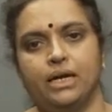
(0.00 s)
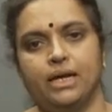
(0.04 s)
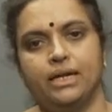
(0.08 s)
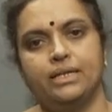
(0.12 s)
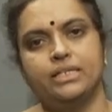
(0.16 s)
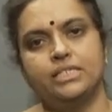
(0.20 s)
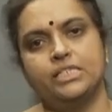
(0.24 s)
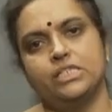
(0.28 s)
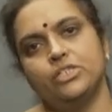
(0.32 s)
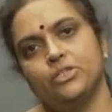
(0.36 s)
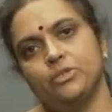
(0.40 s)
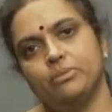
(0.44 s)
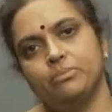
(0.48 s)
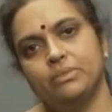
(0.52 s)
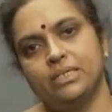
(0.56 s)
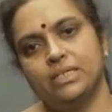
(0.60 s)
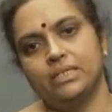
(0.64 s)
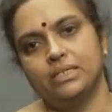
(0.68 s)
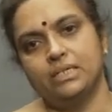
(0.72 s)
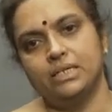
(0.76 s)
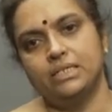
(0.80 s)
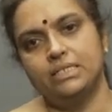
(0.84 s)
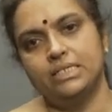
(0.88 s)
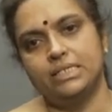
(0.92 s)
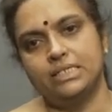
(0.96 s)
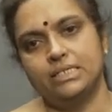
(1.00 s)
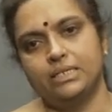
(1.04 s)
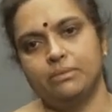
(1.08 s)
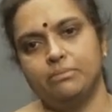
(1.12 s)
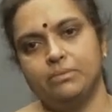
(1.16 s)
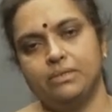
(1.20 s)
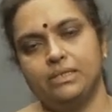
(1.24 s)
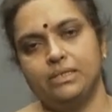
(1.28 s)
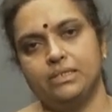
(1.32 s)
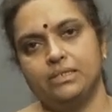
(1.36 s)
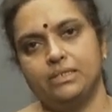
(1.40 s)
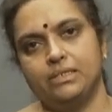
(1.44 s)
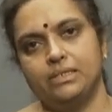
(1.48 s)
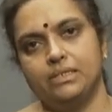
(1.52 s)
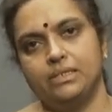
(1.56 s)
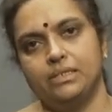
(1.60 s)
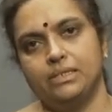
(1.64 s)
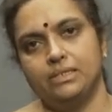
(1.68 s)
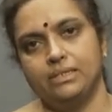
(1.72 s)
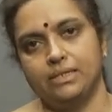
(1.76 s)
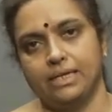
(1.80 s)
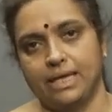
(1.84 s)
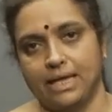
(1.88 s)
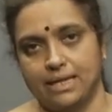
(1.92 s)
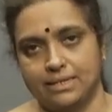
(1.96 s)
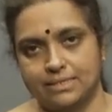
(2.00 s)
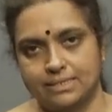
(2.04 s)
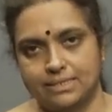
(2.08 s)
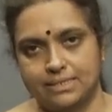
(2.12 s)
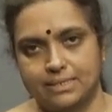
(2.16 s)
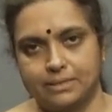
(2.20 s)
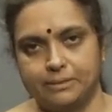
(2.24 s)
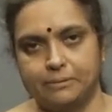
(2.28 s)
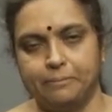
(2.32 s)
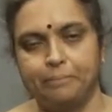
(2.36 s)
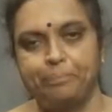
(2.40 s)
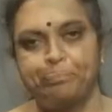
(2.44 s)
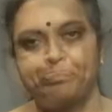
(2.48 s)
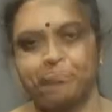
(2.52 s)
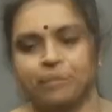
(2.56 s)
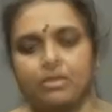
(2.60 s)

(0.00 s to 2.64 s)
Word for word: and genomic instability in cancer.